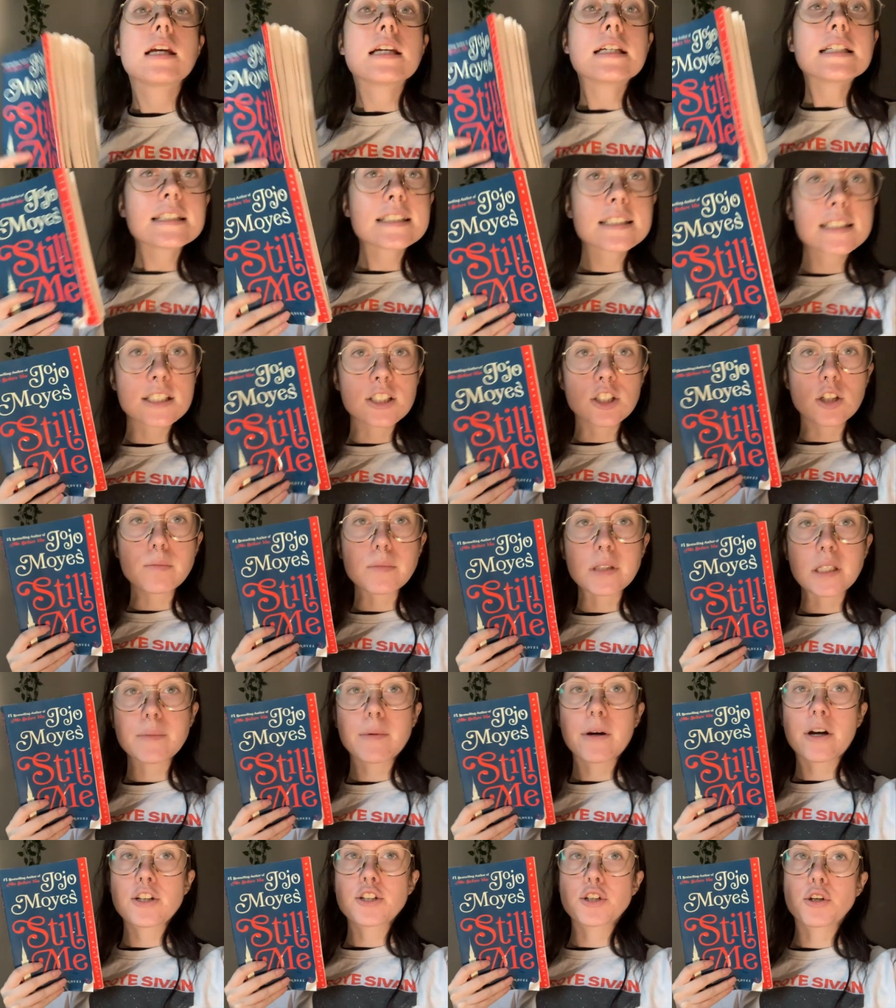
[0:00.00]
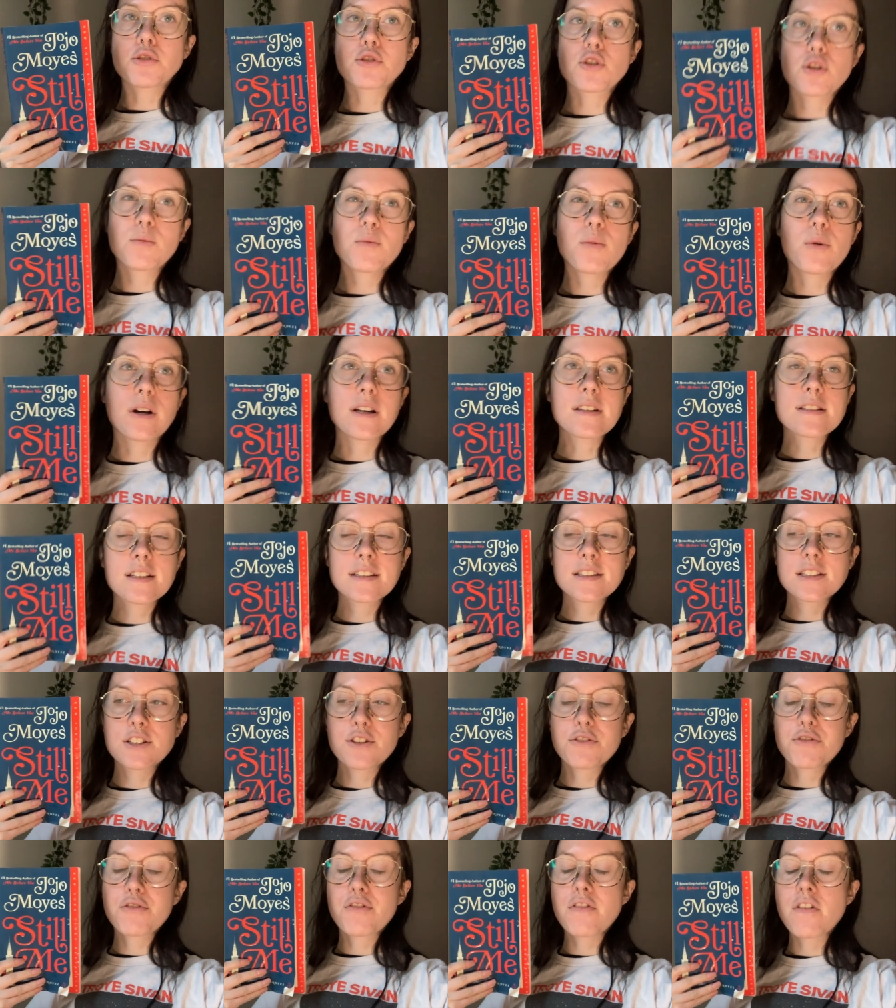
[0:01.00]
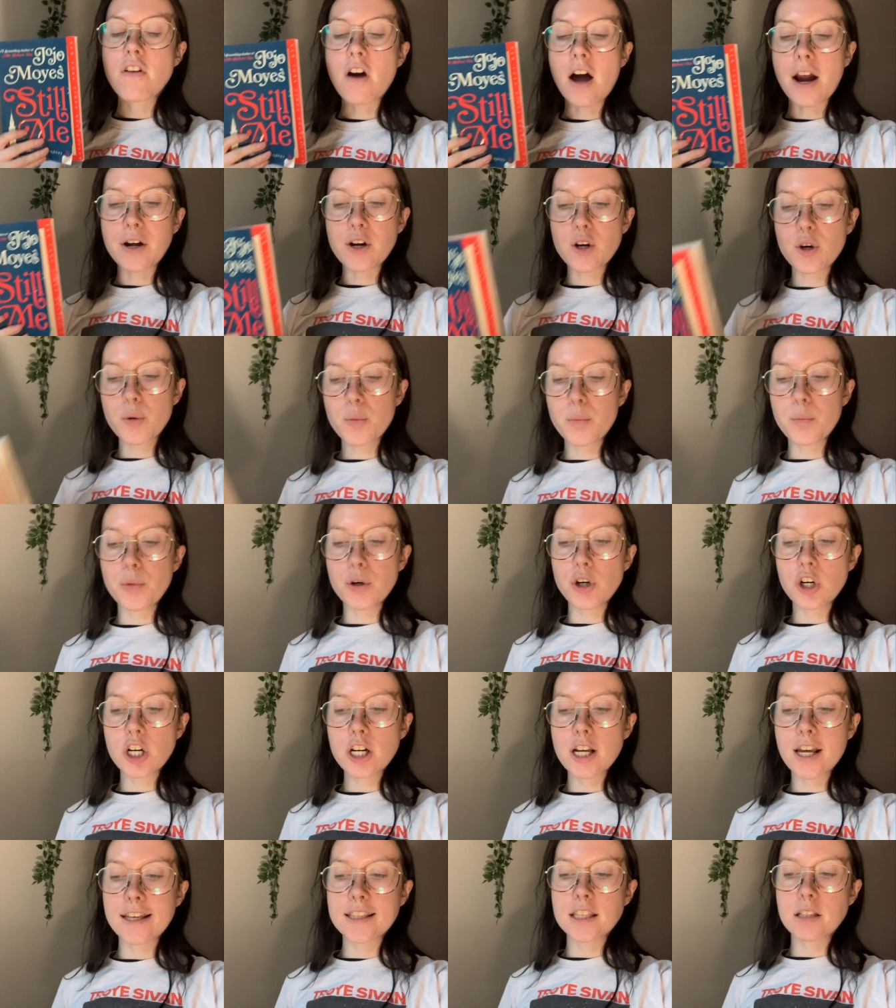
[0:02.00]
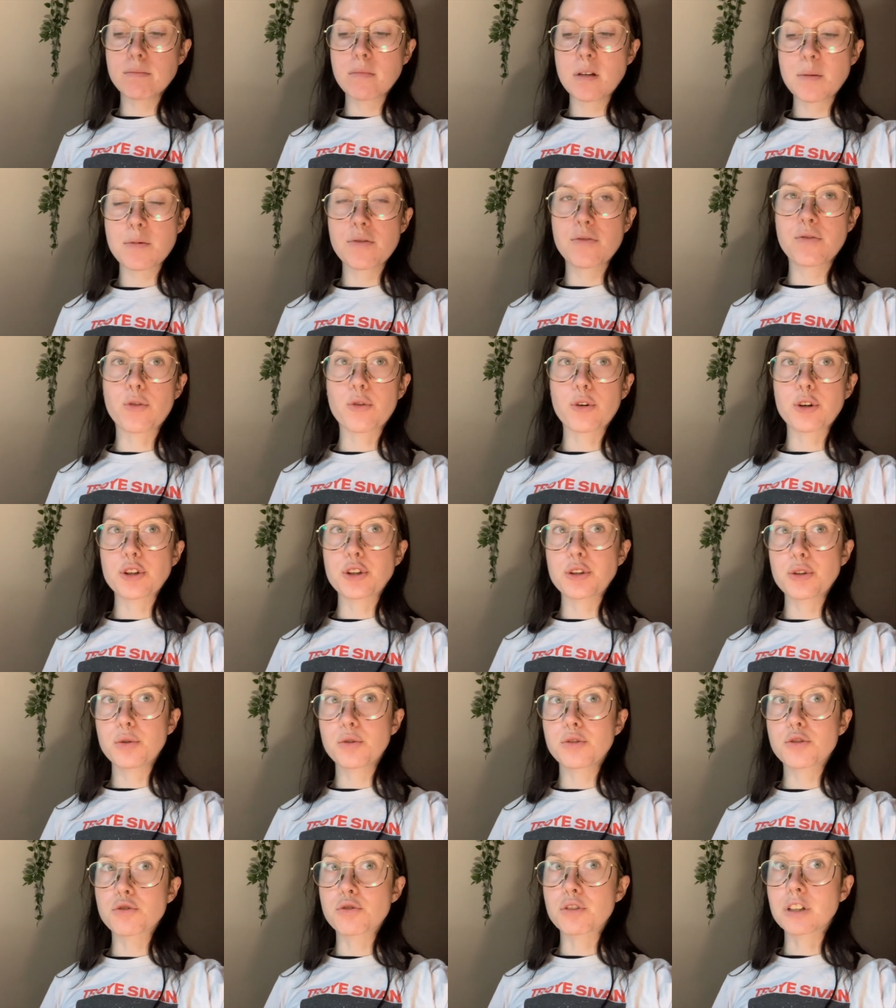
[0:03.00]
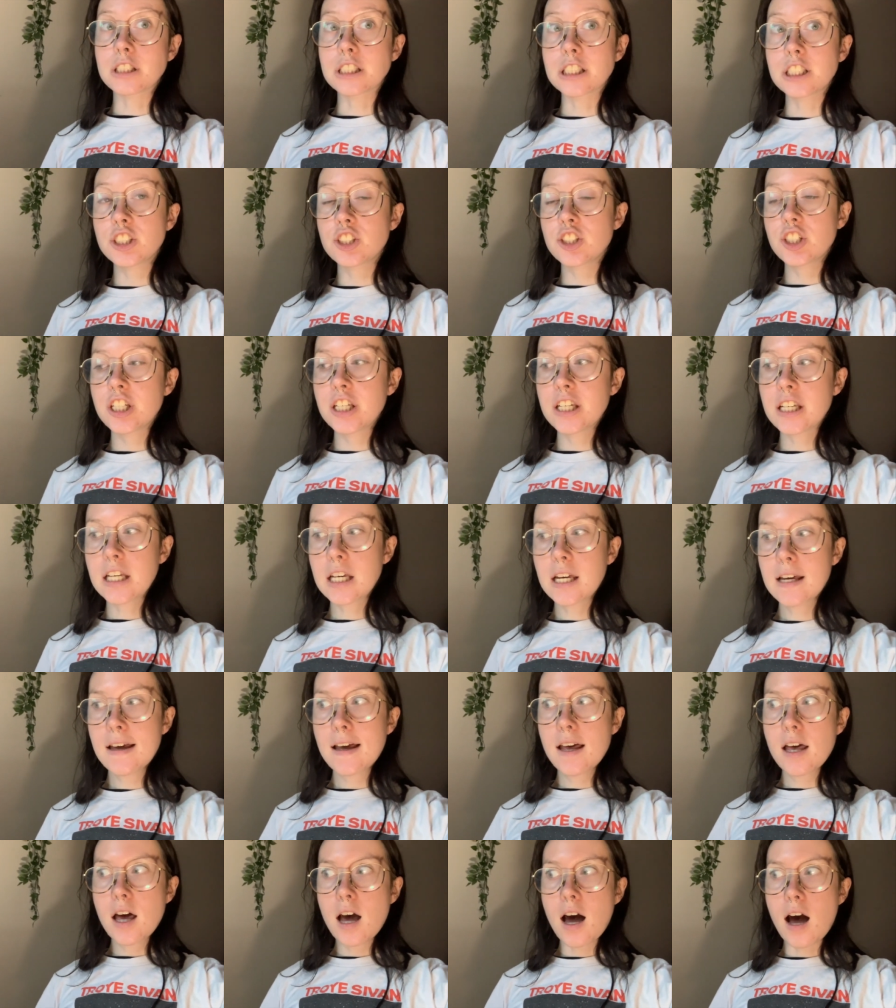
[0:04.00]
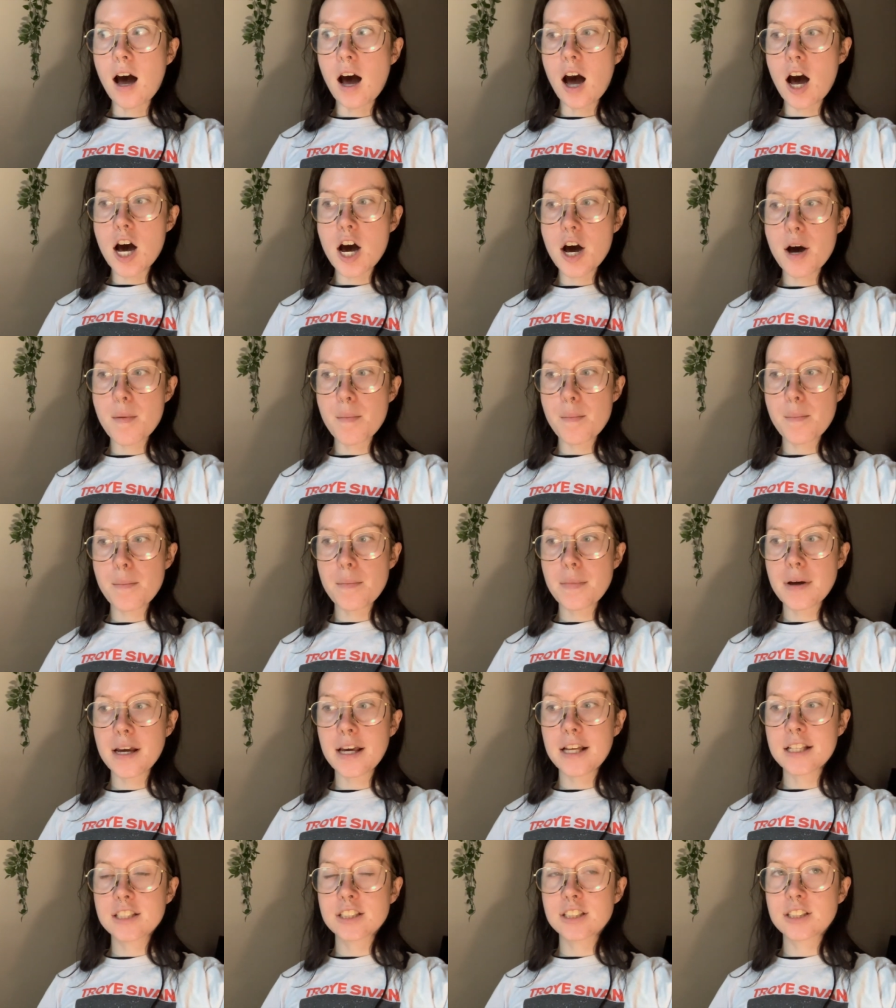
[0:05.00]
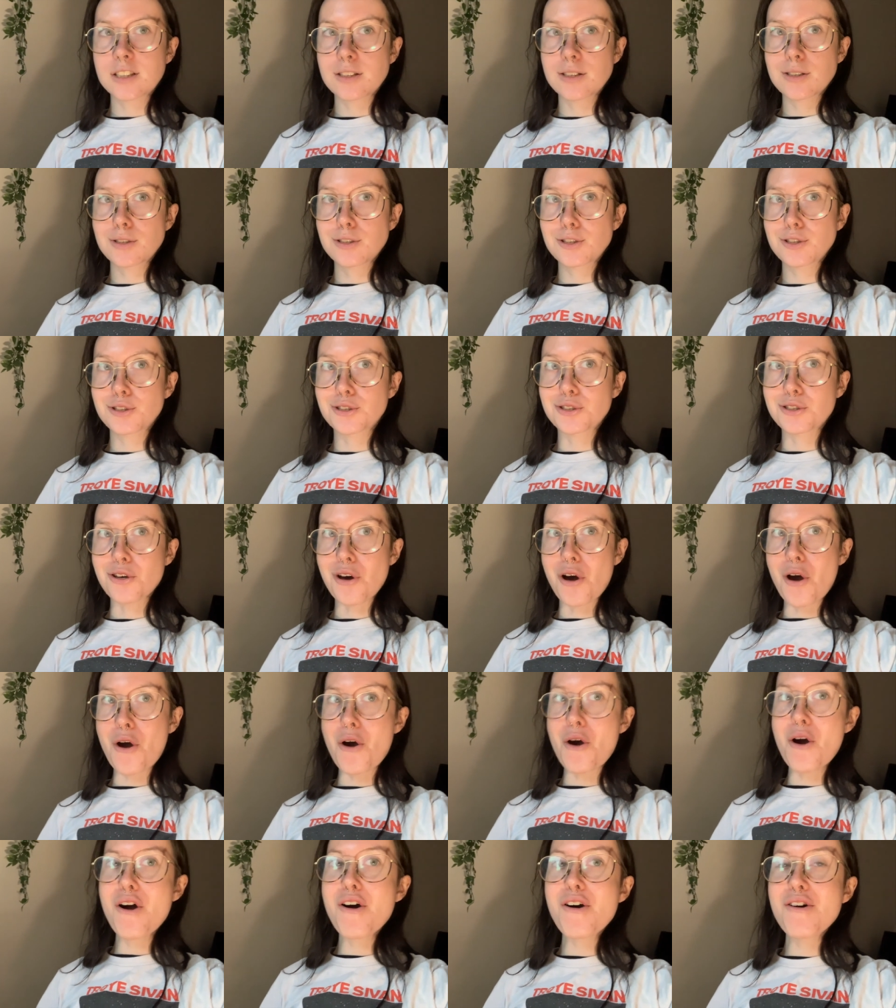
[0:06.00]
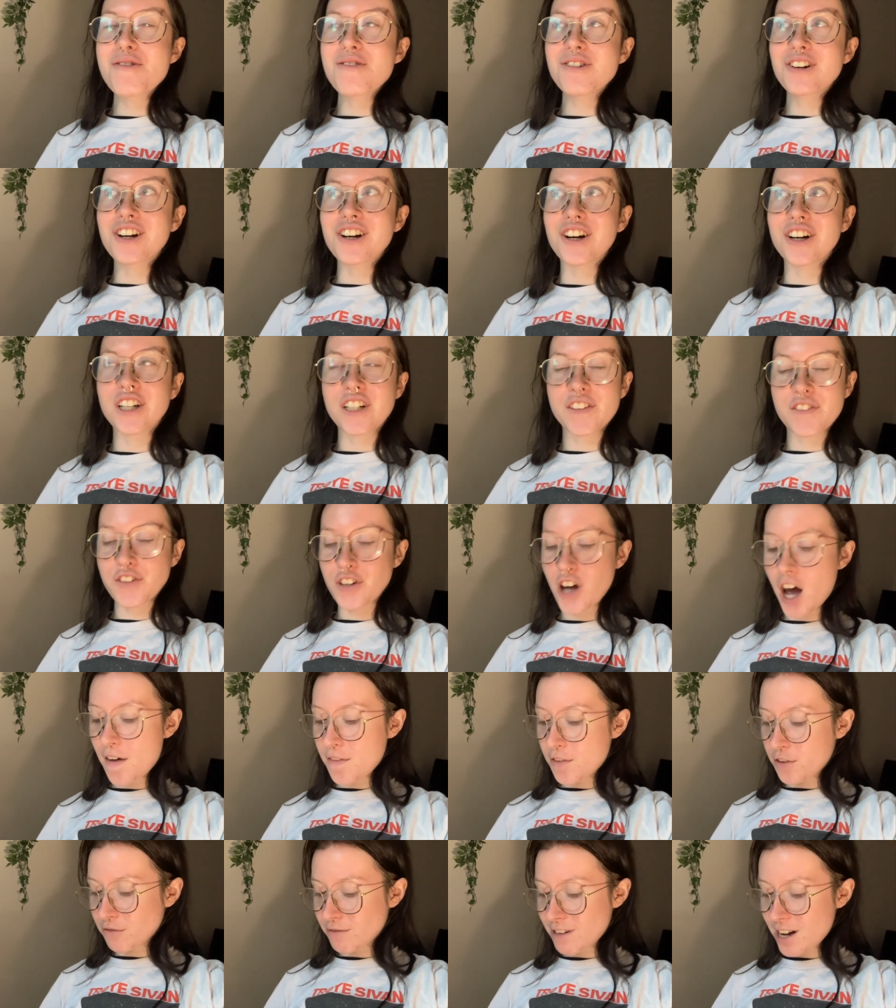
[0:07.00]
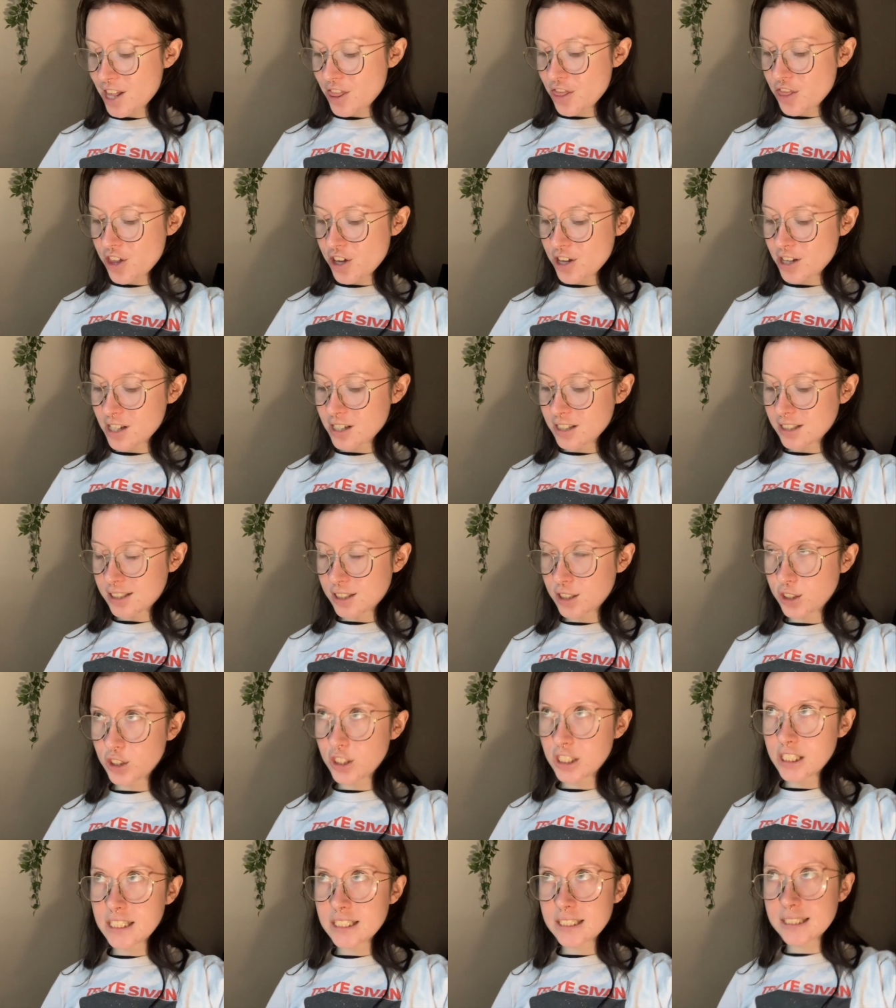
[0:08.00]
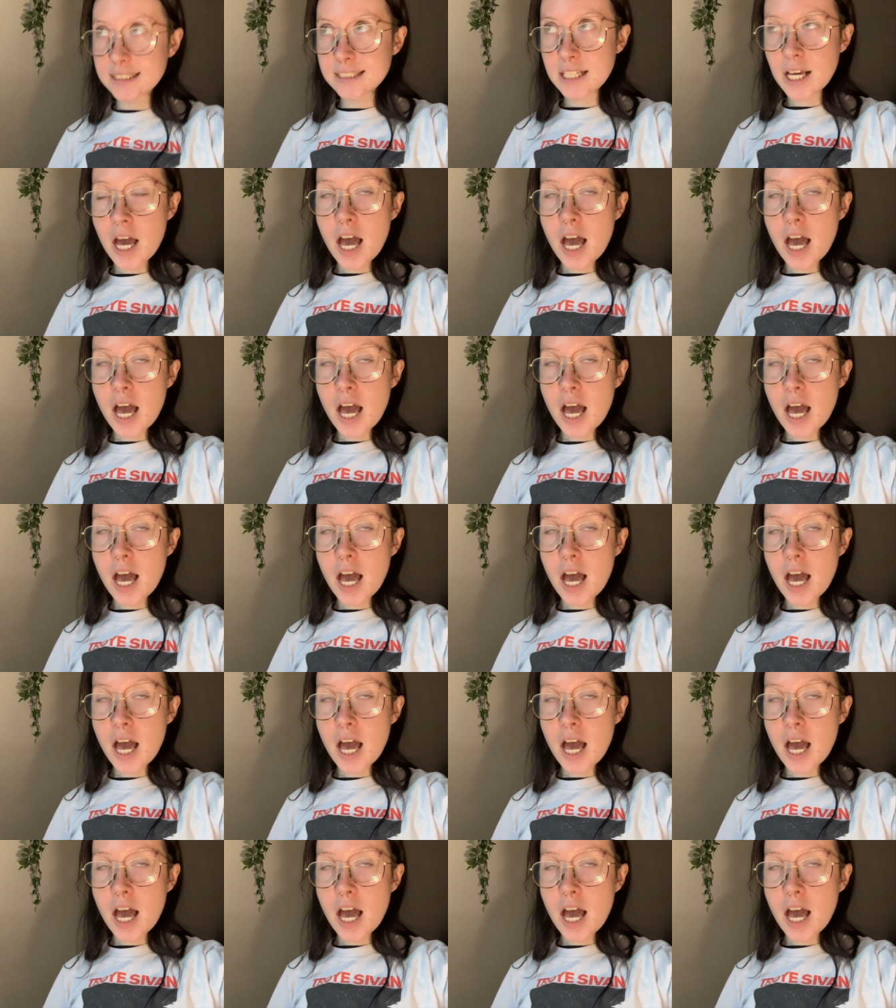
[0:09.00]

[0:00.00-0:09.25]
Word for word: Still Me by Jojo Moyes. It's the final book in the Me Before You trilogy. It's so good if you haven't read the series.